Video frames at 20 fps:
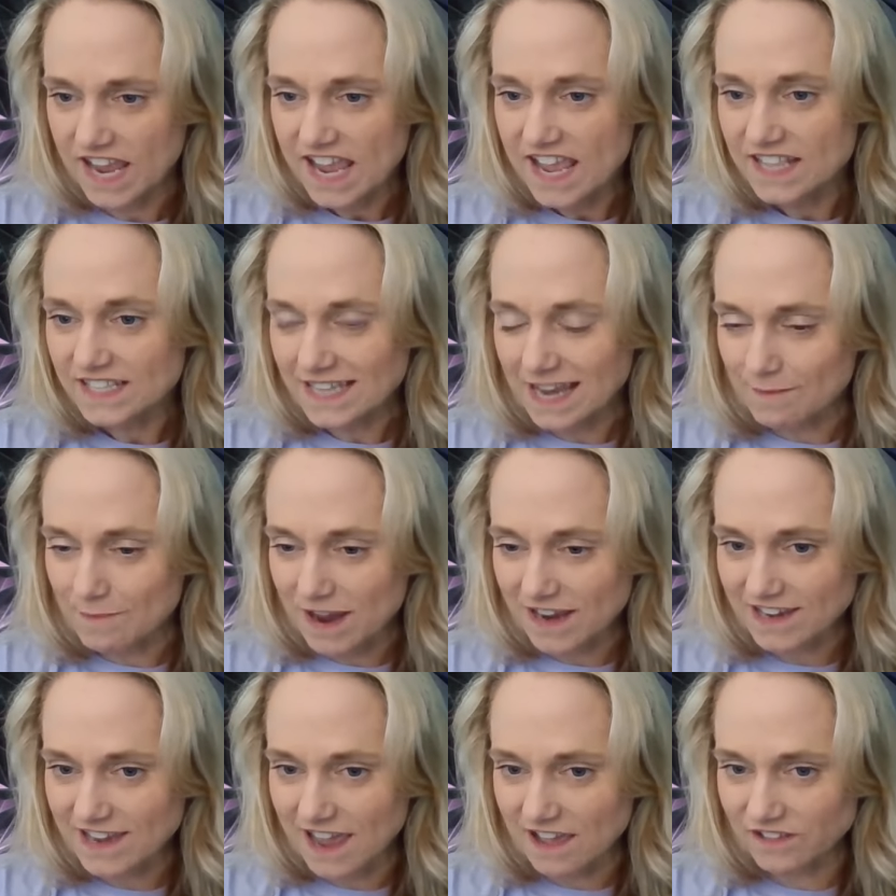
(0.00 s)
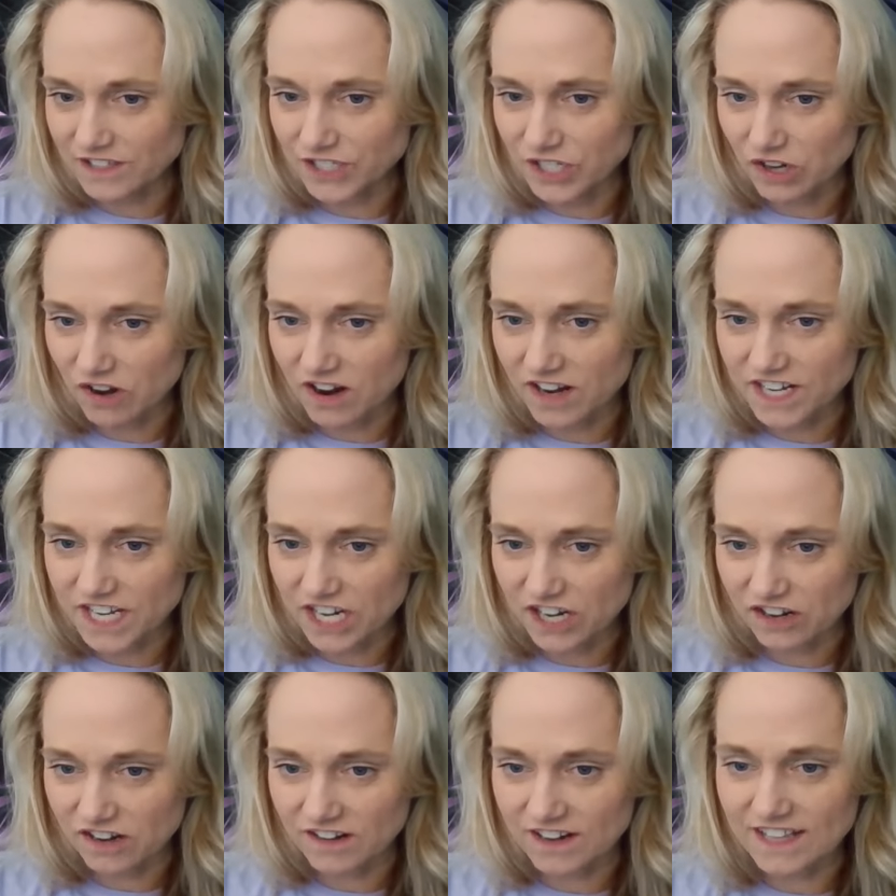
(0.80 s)
It's got my calendar on
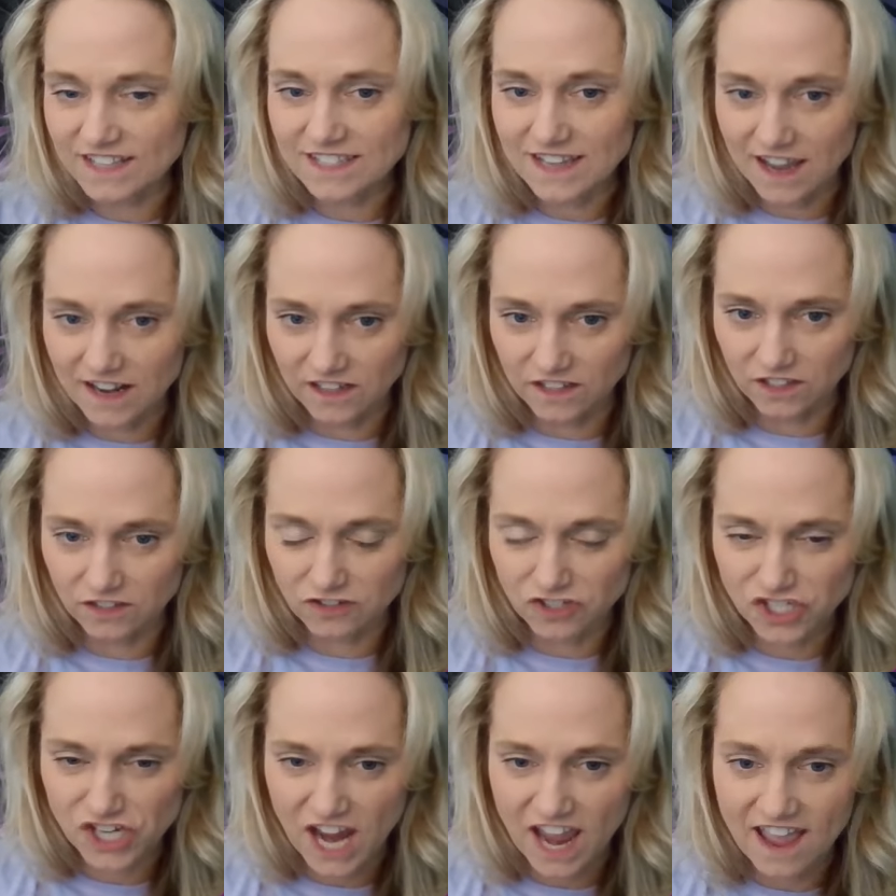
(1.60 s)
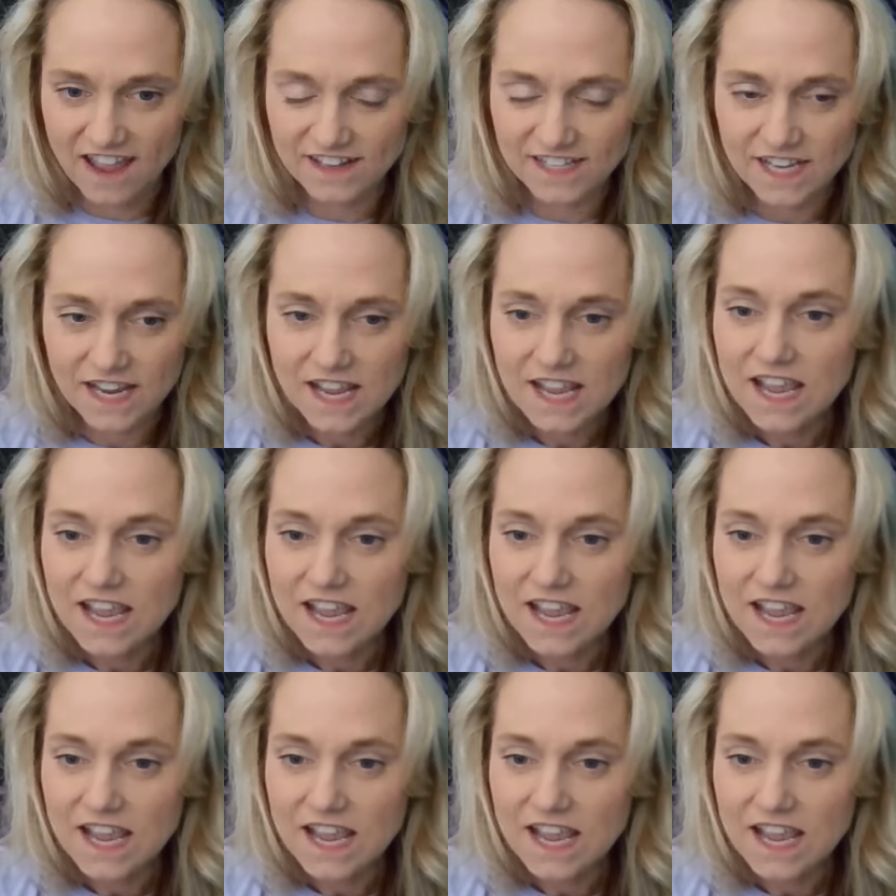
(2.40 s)
here. It's got a little chat.